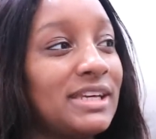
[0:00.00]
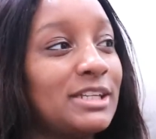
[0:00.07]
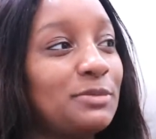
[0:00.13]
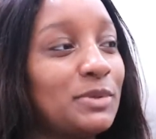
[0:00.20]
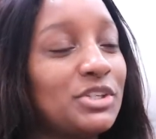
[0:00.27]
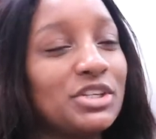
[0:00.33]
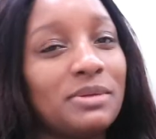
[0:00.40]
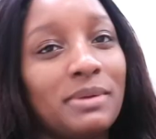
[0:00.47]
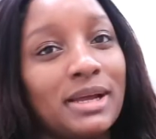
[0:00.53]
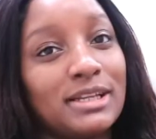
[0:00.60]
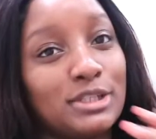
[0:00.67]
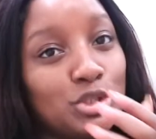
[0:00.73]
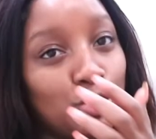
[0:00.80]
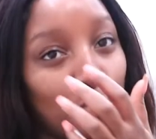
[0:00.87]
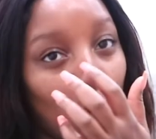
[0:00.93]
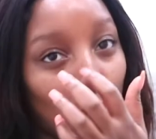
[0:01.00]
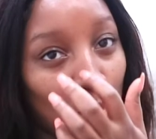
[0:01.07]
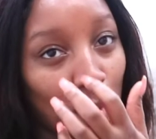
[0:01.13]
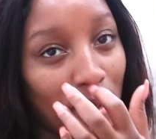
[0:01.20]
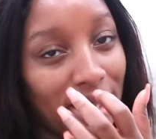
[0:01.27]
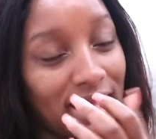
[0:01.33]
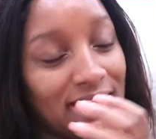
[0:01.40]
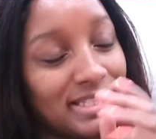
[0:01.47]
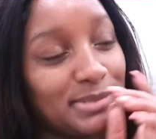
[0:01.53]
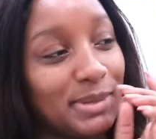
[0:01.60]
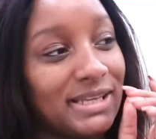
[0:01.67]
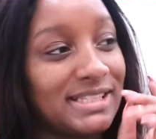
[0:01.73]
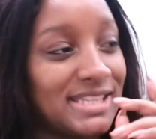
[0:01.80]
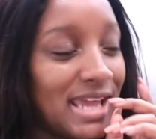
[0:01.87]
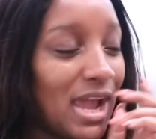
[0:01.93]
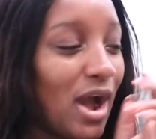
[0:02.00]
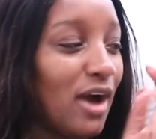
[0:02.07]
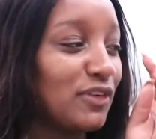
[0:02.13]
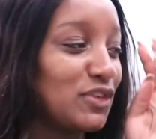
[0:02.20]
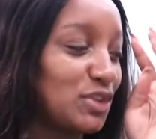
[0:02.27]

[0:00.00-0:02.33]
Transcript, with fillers: especially because tomorrow is my day off.